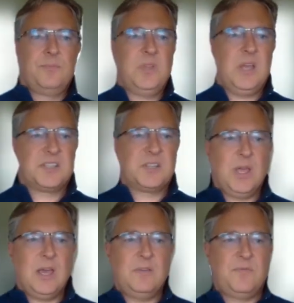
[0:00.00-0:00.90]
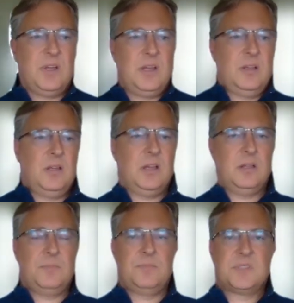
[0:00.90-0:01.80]
yeah, so we have uh,
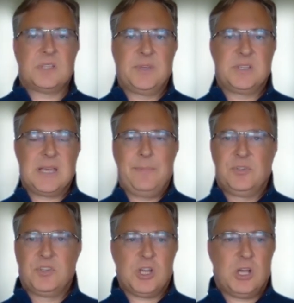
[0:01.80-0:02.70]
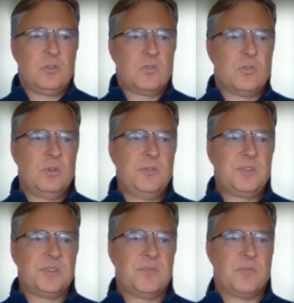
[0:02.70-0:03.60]
uh, some examples: Jungle
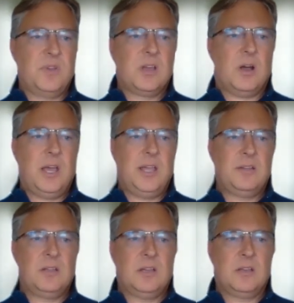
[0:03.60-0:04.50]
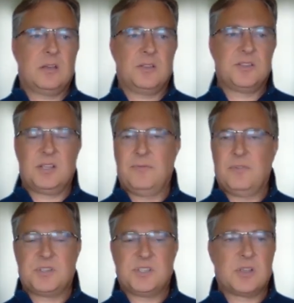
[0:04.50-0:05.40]
Cruise, Free Guy, uh,
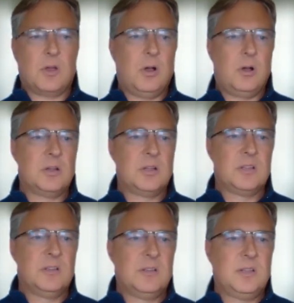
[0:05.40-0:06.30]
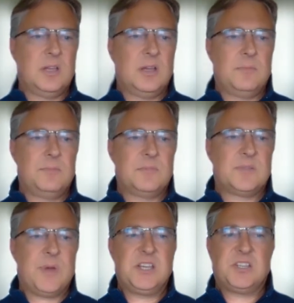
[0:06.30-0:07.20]
Godzilla versus Kong, um,
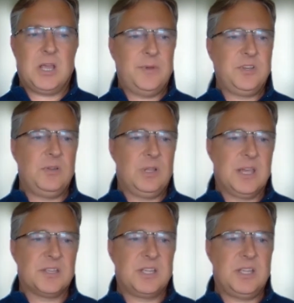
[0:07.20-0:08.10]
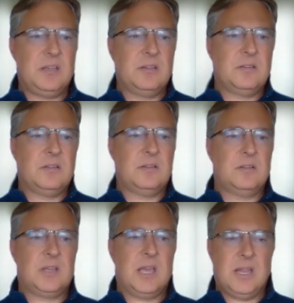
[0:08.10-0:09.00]
Space Jam: A New Legacy,
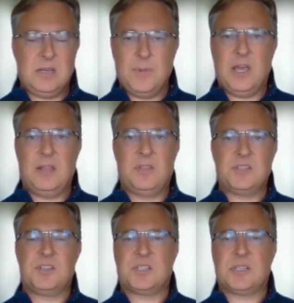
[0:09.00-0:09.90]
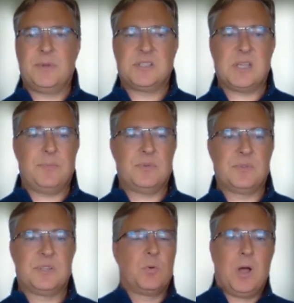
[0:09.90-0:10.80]
uh, Candyman. These are just some
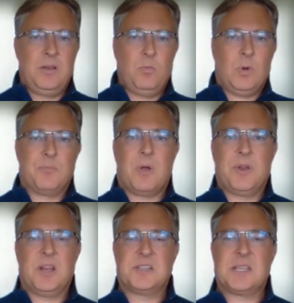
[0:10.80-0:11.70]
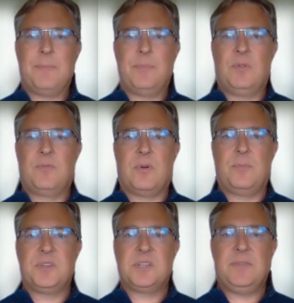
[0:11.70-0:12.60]
examples. One one prominent example
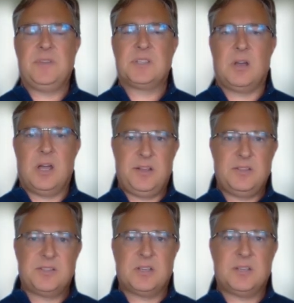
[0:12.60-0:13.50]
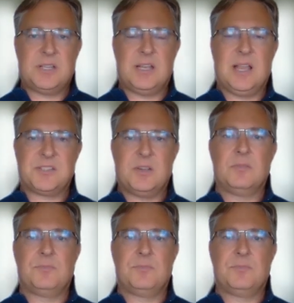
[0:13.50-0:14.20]
from the TV side is uh, Ted Lasso,